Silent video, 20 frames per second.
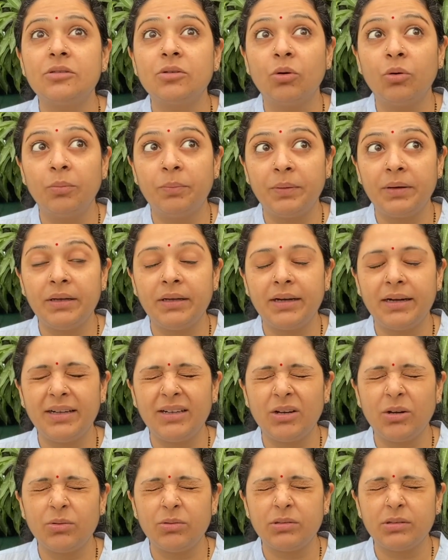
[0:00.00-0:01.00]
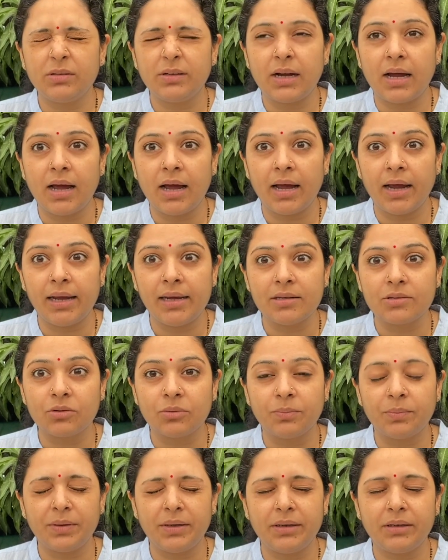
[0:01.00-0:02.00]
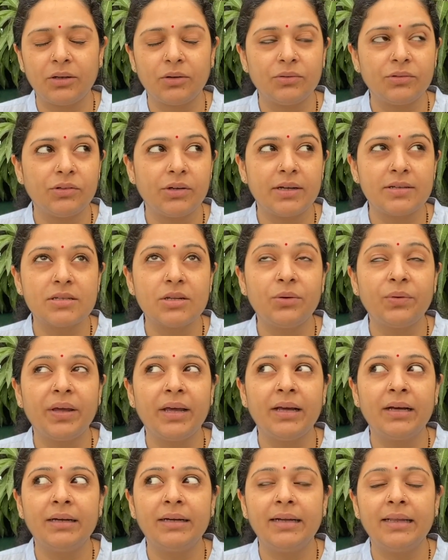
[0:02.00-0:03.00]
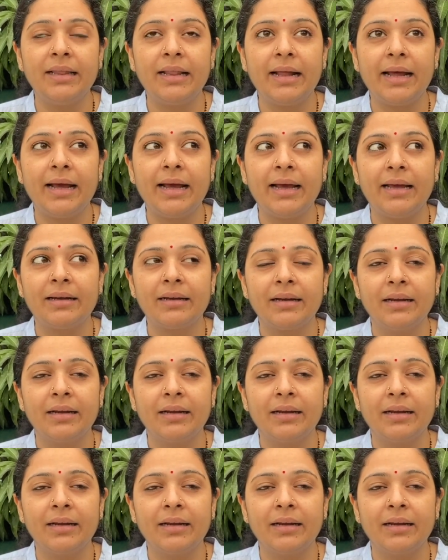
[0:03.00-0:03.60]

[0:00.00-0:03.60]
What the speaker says: open and close your eyes, open and close your eyes, look here and there.